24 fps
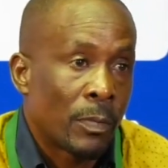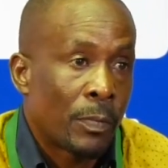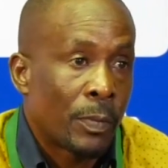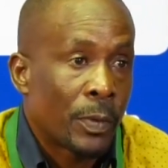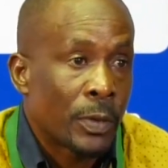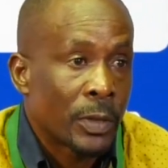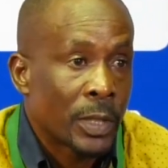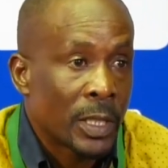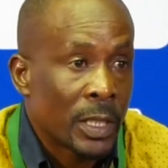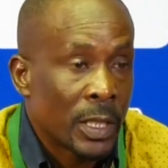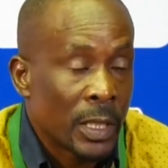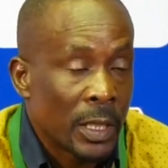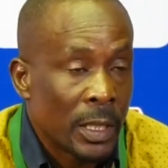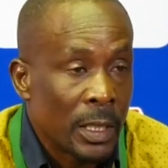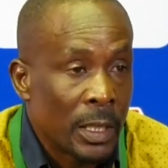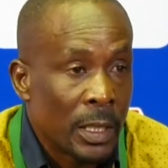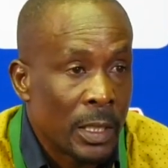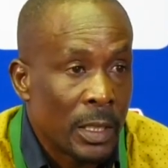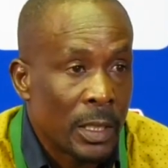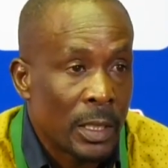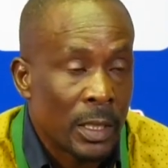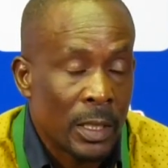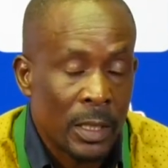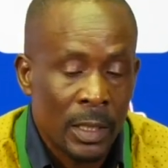proceed
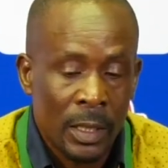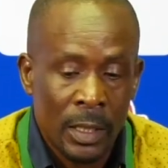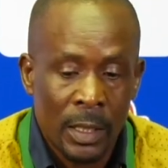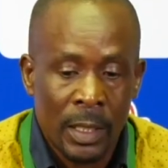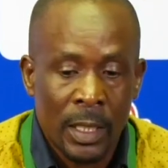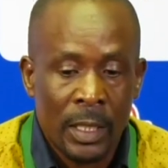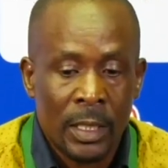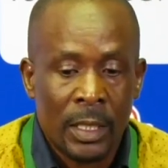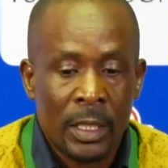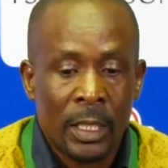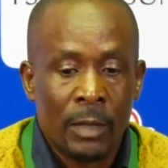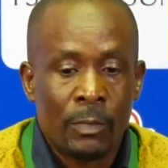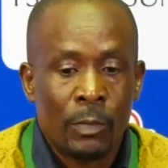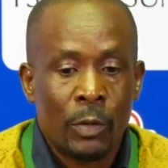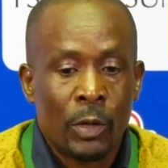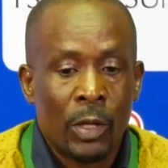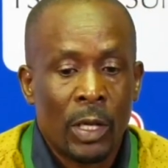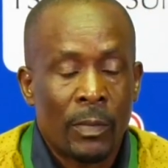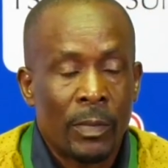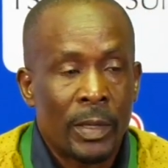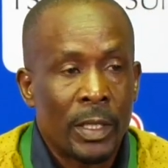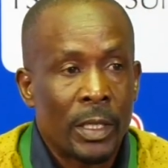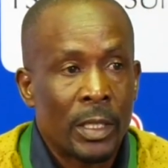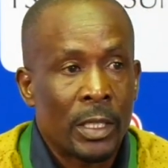in the same
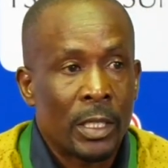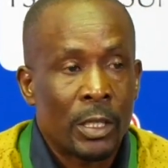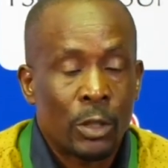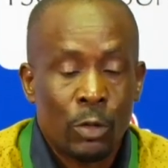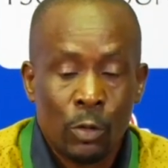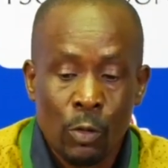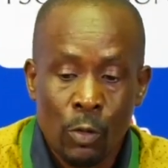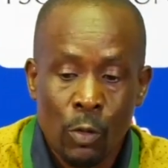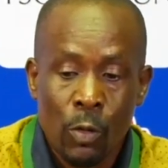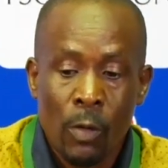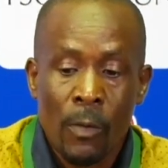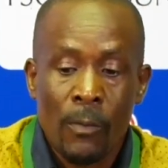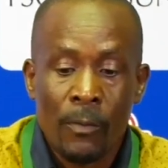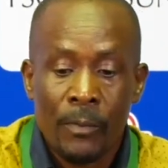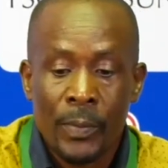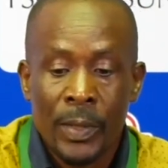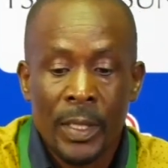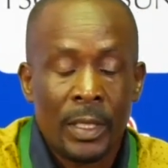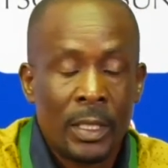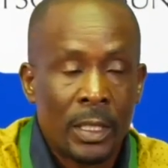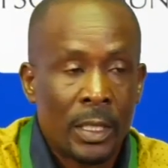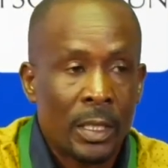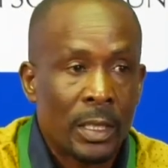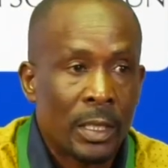tournament to
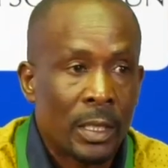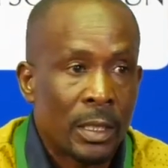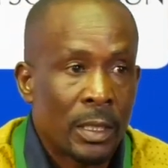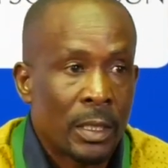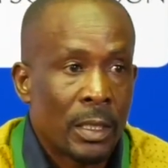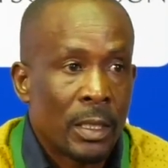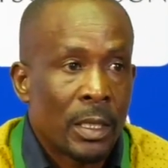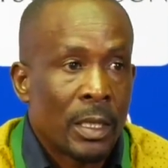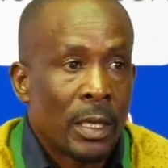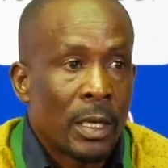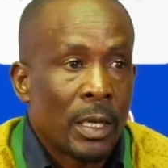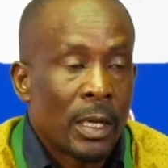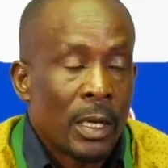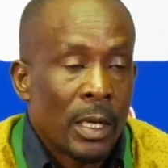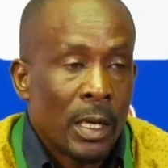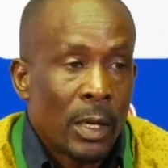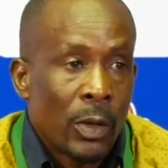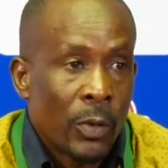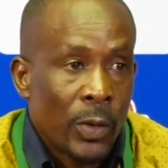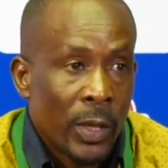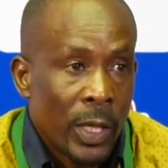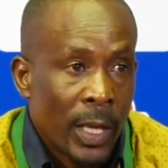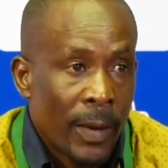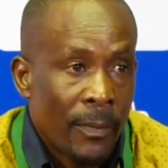compete
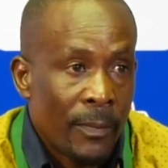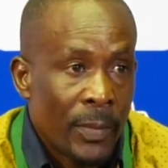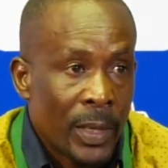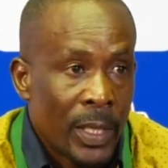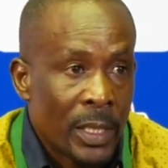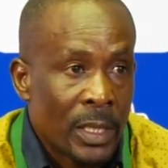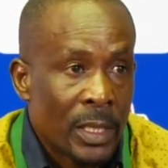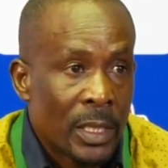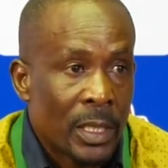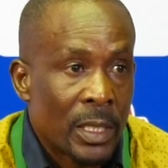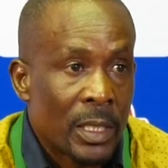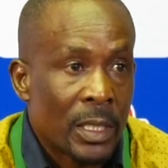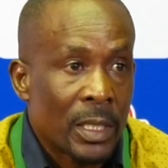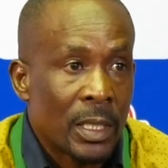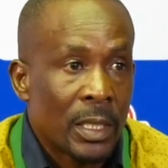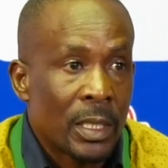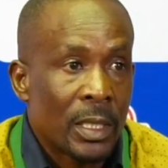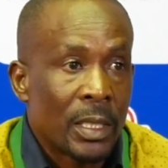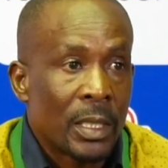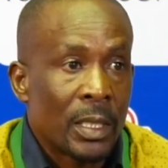with the best.